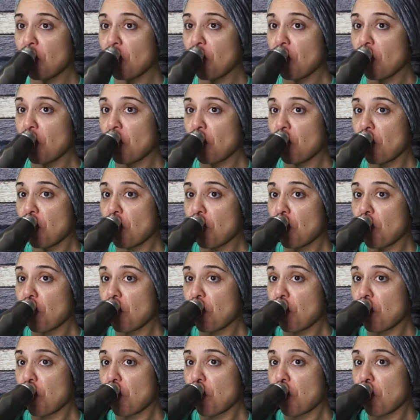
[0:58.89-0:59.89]

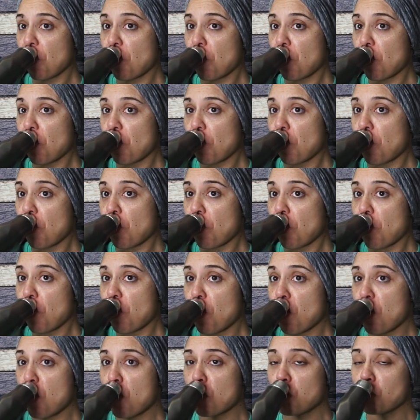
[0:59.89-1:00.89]

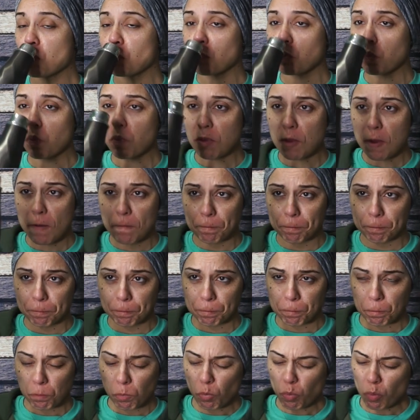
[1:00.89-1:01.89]

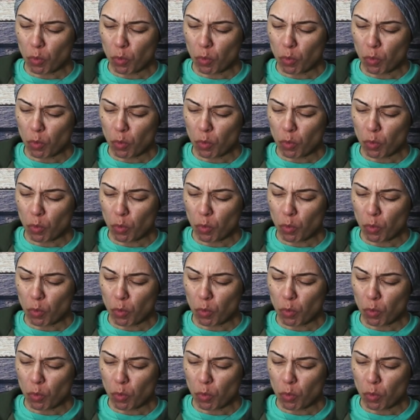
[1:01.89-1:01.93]
(no one is talking)